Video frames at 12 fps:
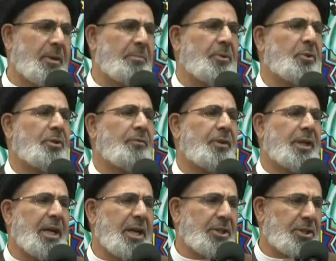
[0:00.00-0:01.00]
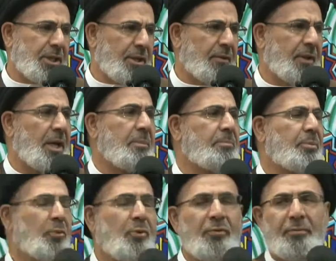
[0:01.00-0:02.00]
the beautification, the
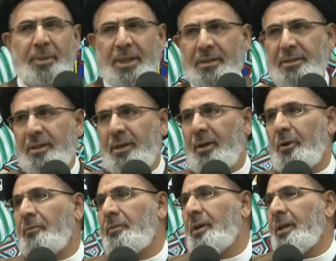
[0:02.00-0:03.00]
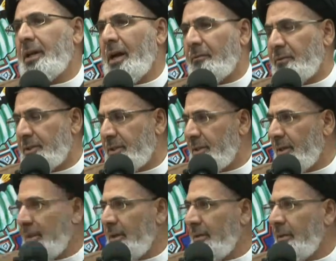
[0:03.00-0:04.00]
improvement of their
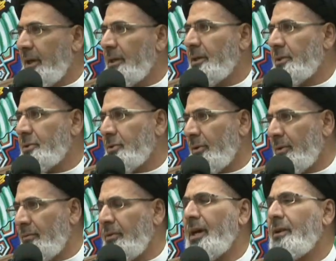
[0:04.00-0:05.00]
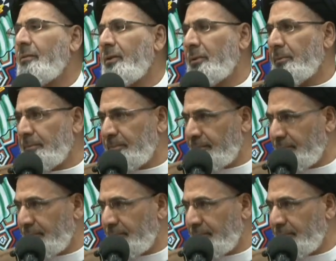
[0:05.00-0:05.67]
nafs, the inner soul. Very few.